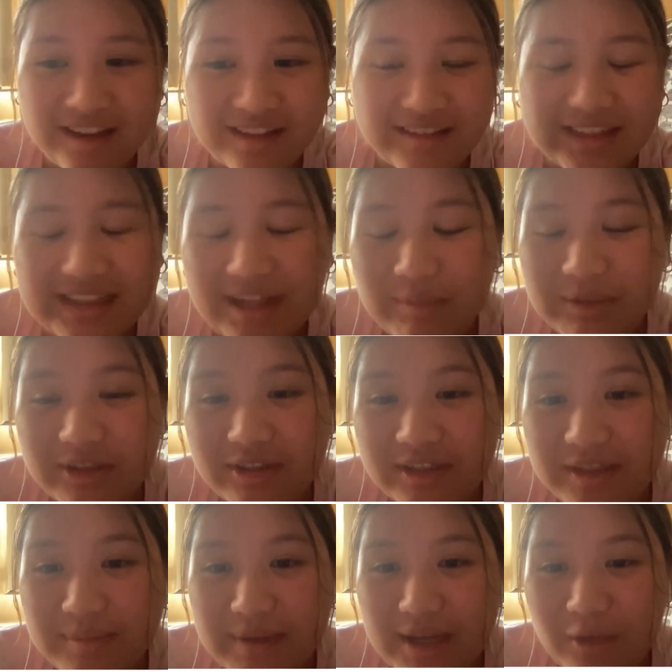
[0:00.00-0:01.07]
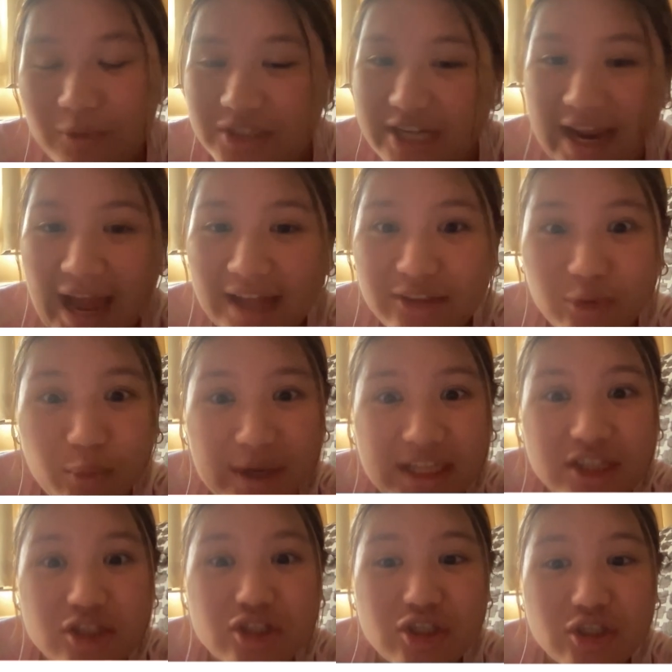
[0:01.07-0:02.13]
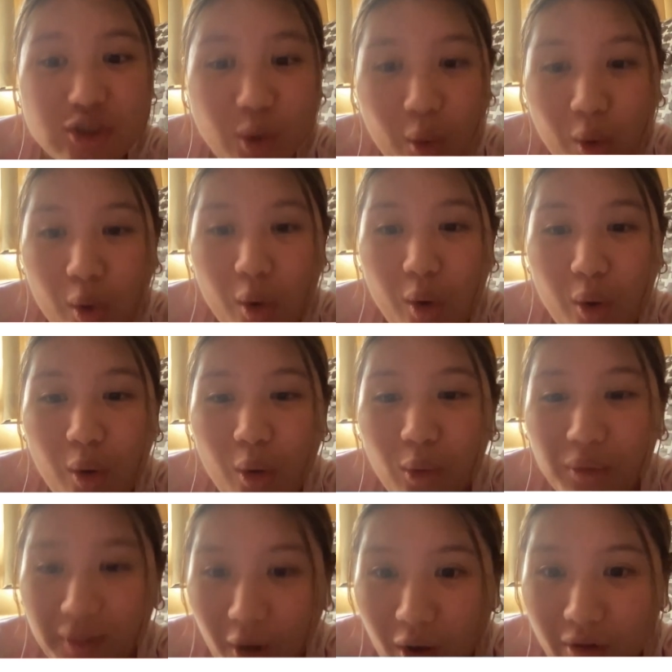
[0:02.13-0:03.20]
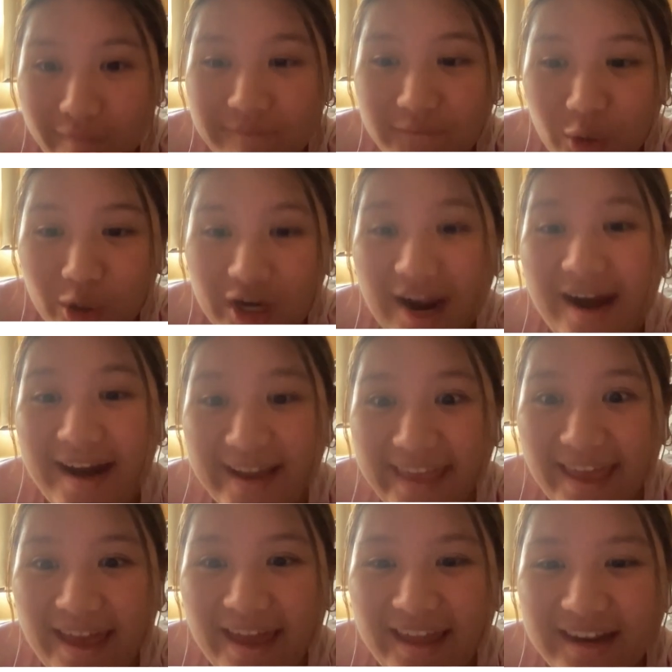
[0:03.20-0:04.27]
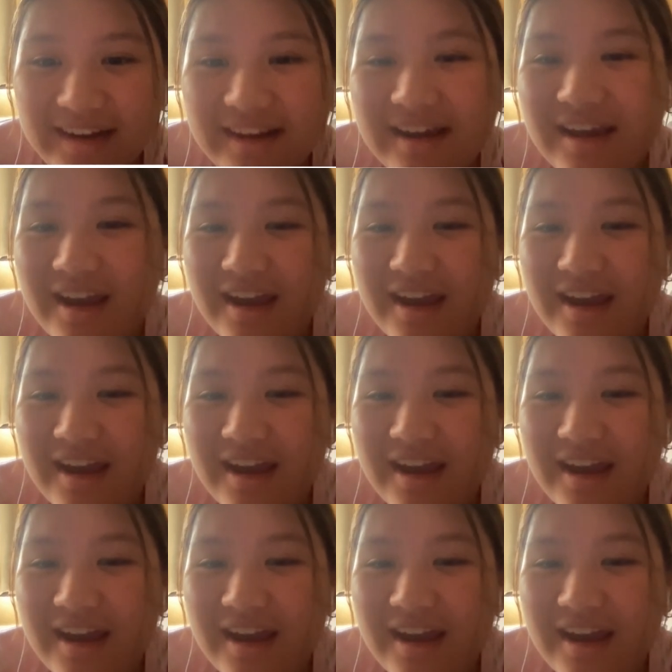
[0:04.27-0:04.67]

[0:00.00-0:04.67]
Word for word: they tell me to email, which I had to wait so long for again.